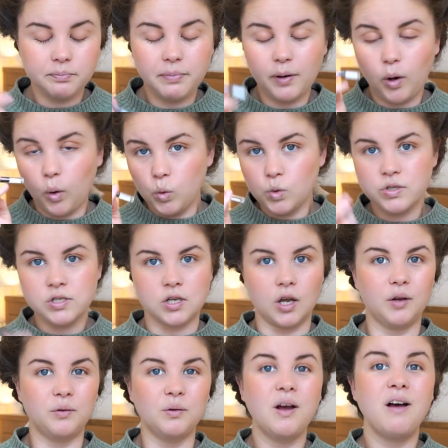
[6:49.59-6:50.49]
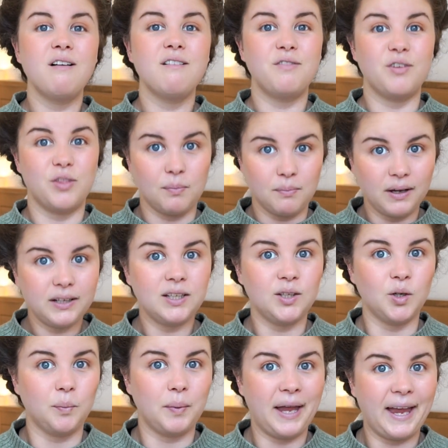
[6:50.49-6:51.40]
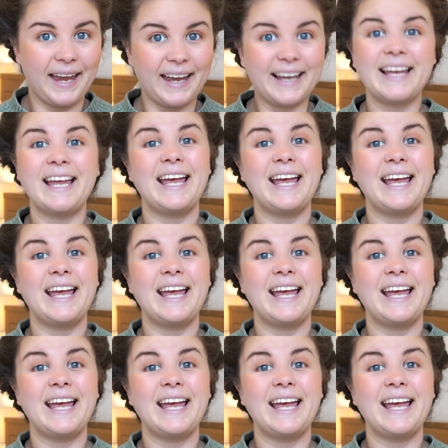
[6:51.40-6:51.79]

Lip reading: but also for the money you're paying,